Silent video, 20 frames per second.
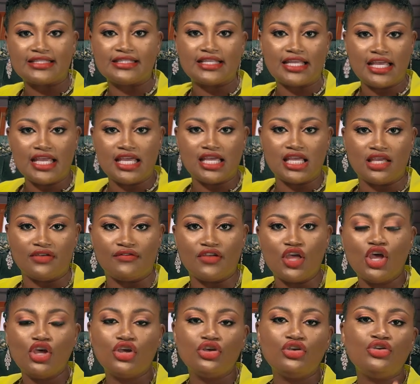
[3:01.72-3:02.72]
as if
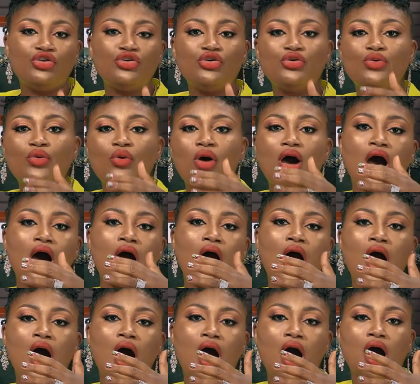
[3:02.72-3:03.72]
you
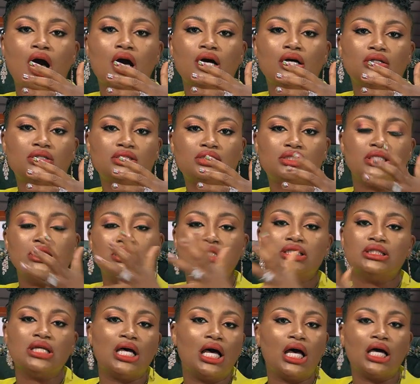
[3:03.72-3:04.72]
are
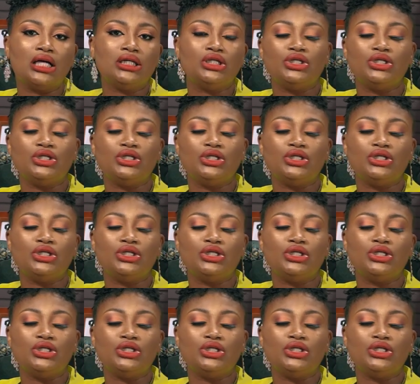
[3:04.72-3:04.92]
Caesar.